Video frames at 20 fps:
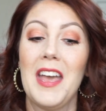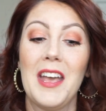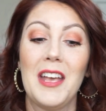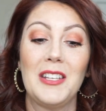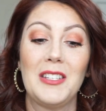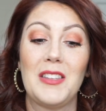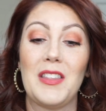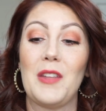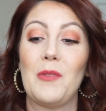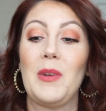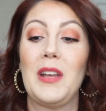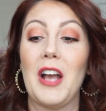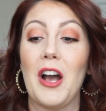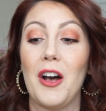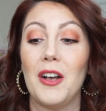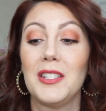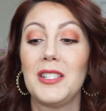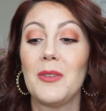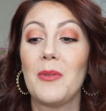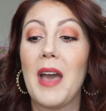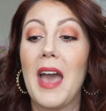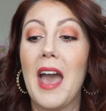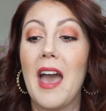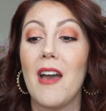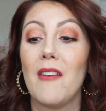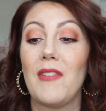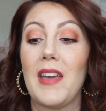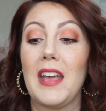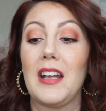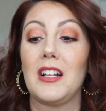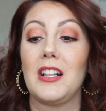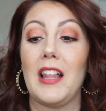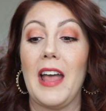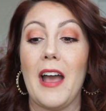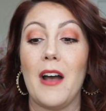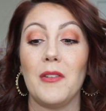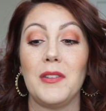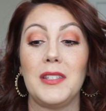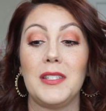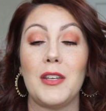So then we also have a
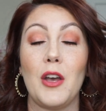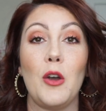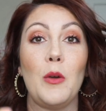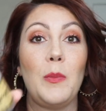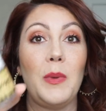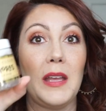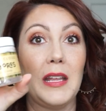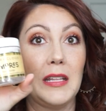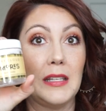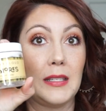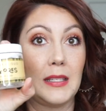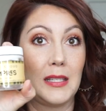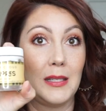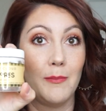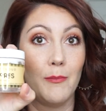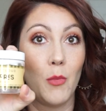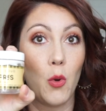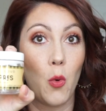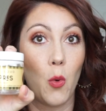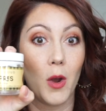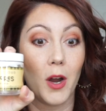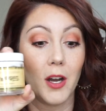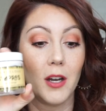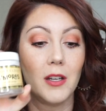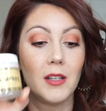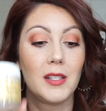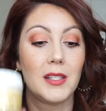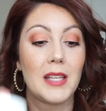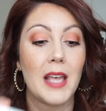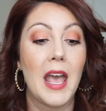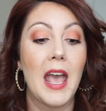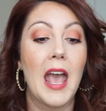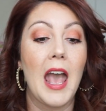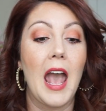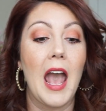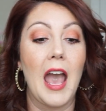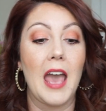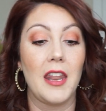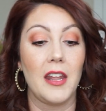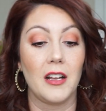Cloud Soap in S'mores
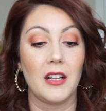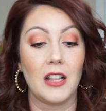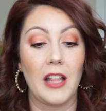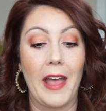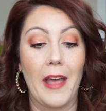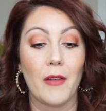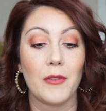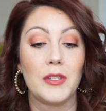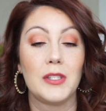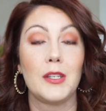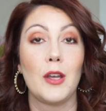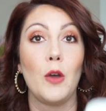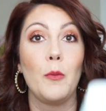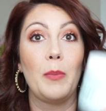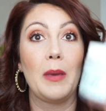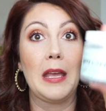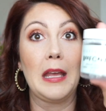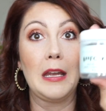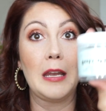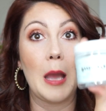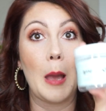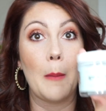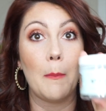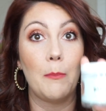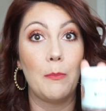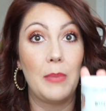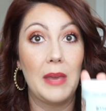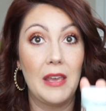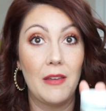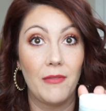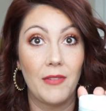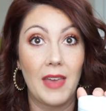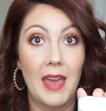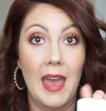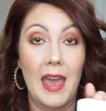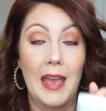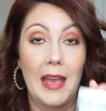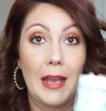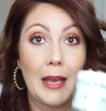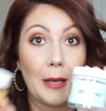and a Cloud Soap in
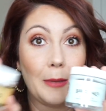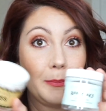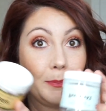Beefcake.